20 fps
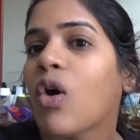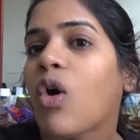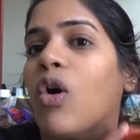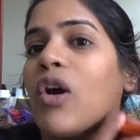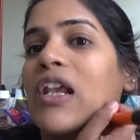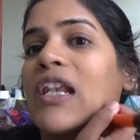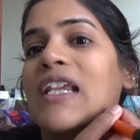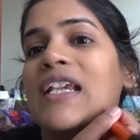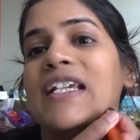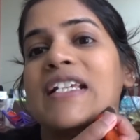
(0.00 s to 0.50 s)

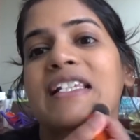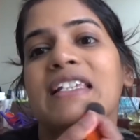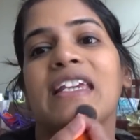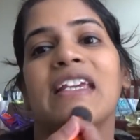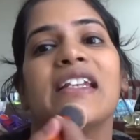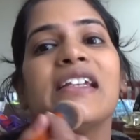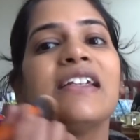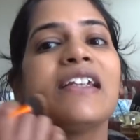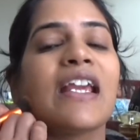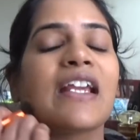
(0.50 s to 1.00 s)
oily
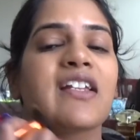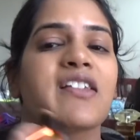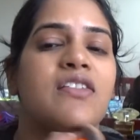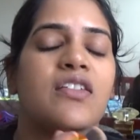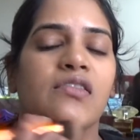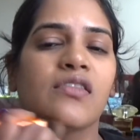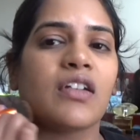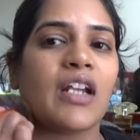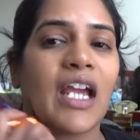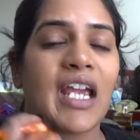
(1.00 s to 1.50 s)
skin
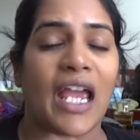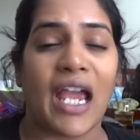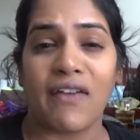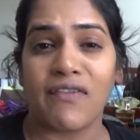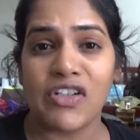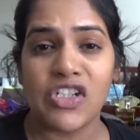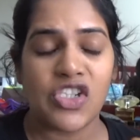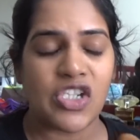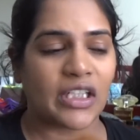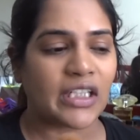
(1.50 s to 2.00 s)
texture. I
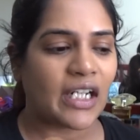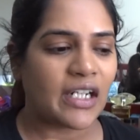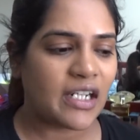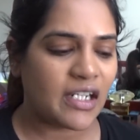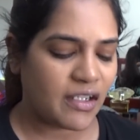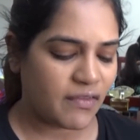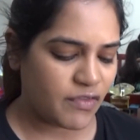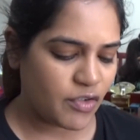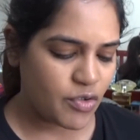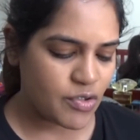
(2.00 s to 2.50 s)
haven't checked
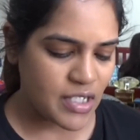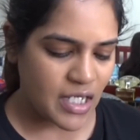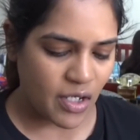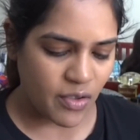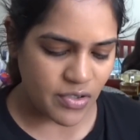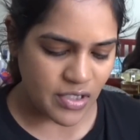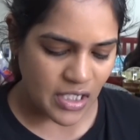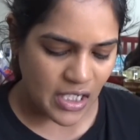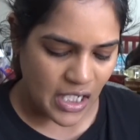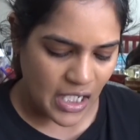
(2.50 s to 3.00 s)
any reviews
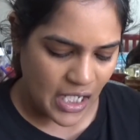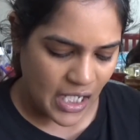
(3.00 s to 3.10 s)
out.